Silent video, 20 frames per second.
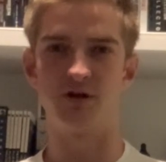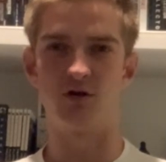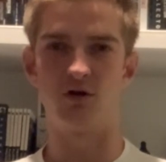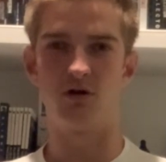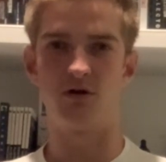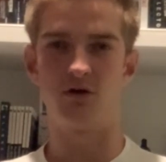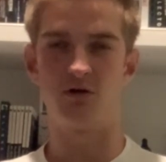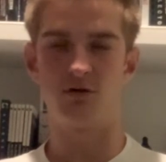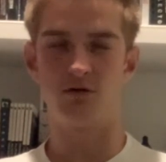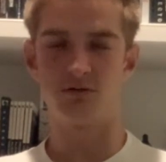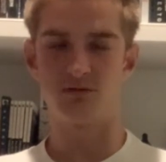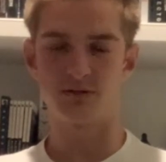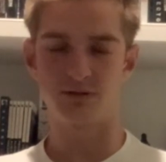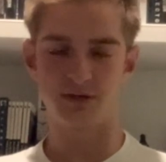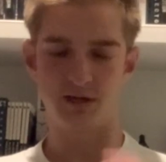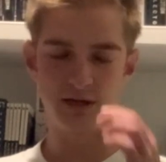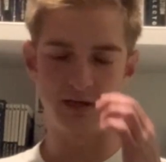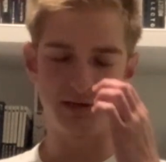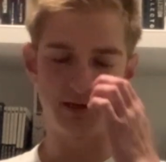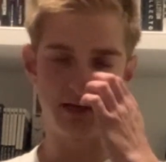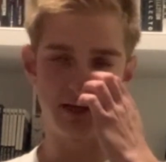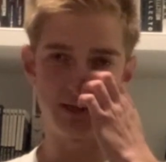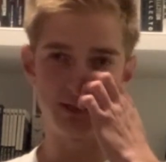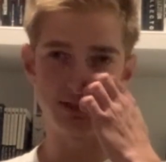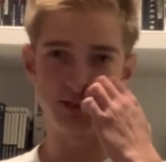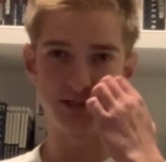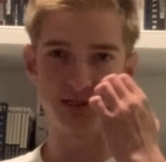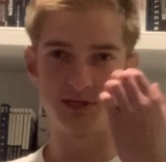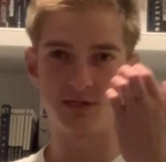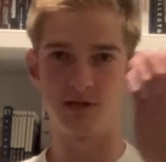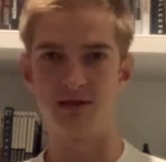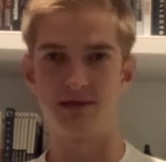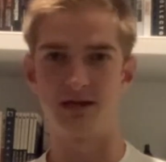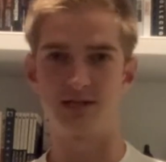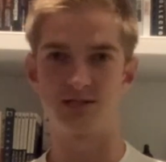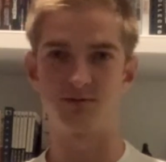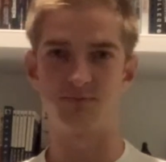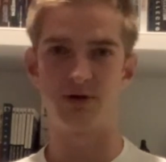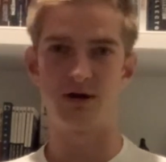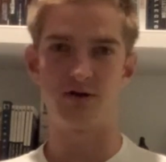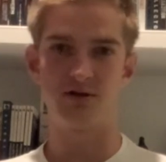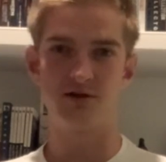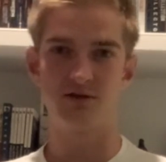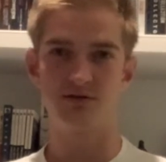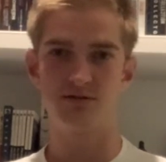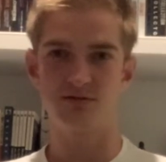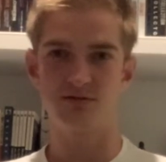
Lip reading: all, and then just, that's about it.